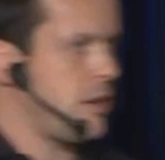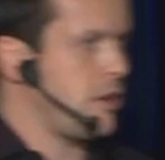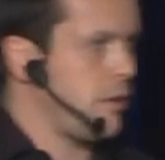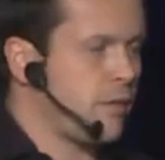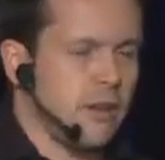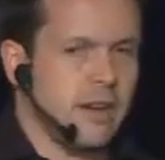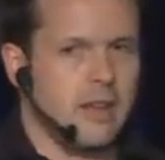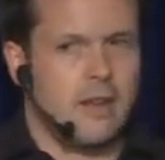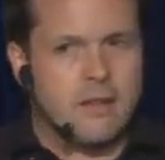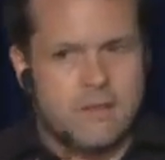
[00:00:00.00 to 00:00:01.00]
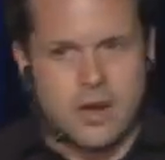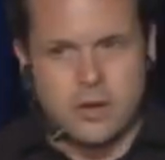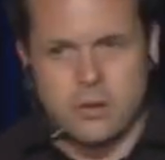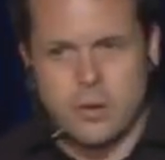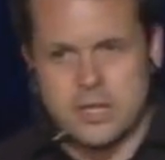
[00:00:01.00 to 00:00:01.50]
I don't know if there are any
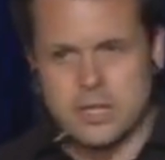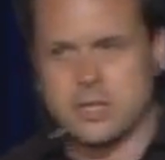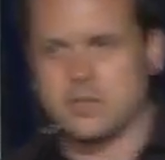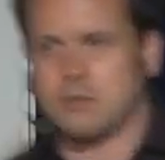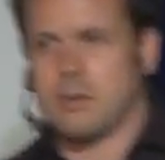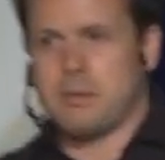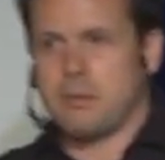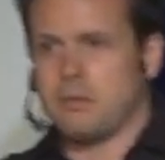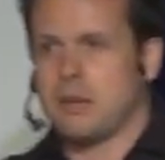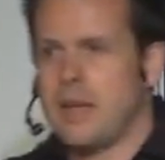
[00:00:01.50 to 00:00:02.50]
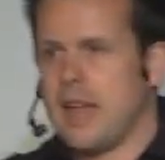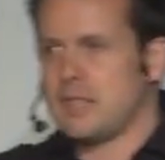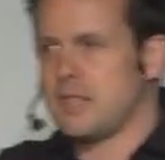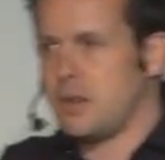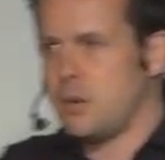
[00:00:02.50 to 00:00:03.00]
final questions or maybe we'll
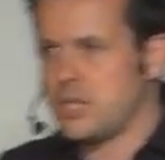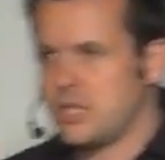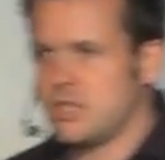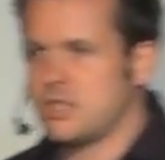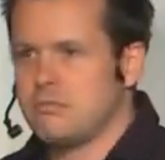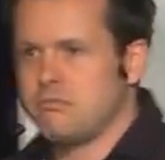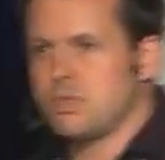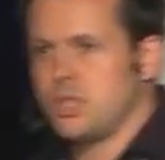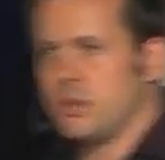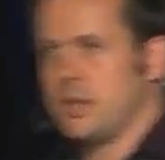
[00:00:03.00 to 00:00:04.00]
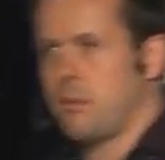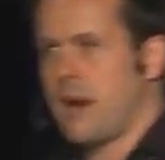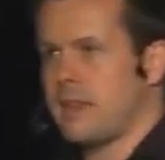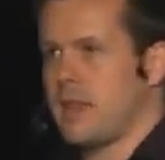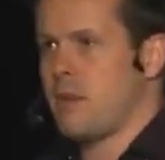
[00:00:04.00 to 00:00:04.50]
answer the questions during the
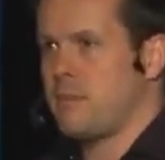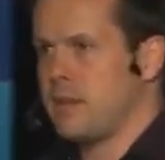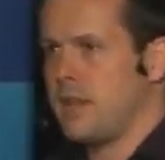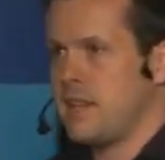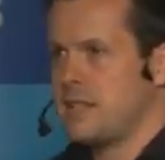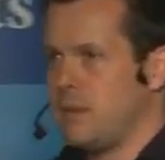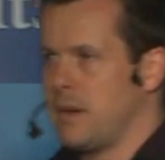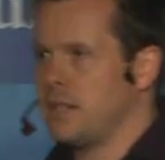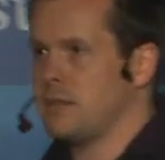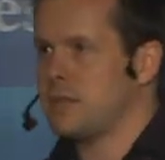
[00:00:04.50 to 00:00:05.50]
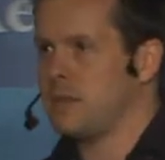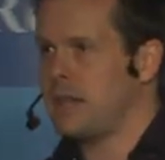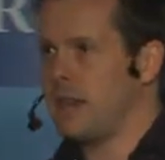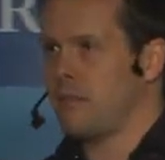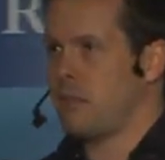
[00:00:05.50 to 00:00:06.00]
break. That might be the easier way to do it so we
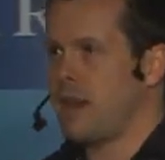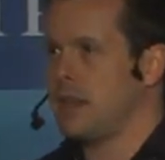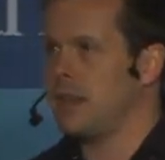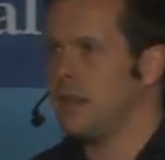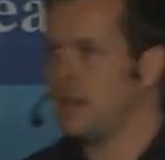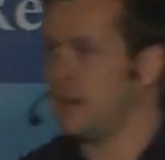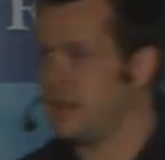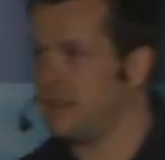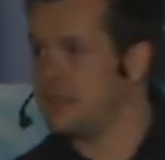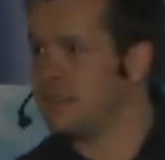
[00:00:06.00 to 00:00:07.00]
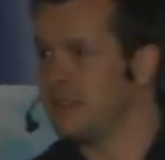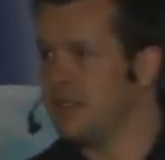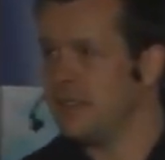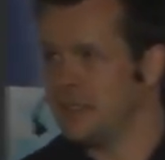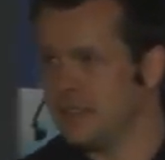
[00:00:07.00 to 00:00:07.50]
can have a break. I don't know.
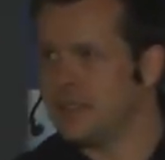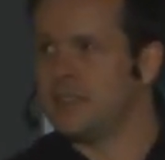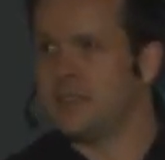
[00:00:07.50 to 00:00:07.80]
Yeah.